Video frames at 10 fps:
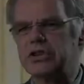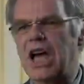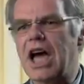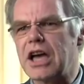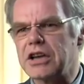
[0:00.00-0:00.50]
a
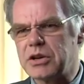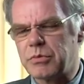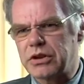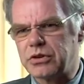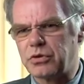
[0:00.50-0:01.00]
high
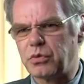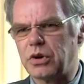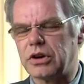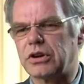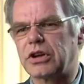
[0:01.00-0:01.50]
demand of
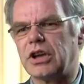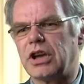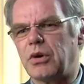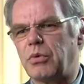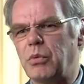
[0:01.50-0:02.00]
work,
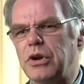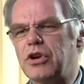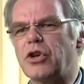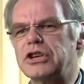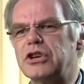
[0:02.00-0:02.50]
when we're
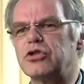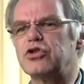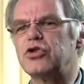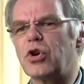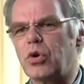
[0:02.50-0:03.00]
not in
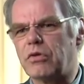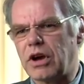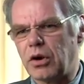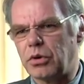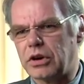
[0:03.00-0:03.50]
control of
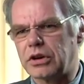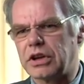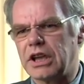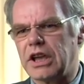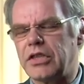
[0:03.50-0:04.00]
our
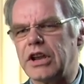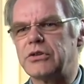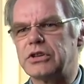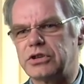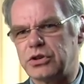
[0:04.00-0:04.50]
work, then our
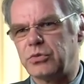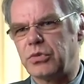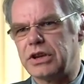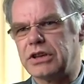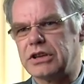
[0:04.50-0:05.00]
decision making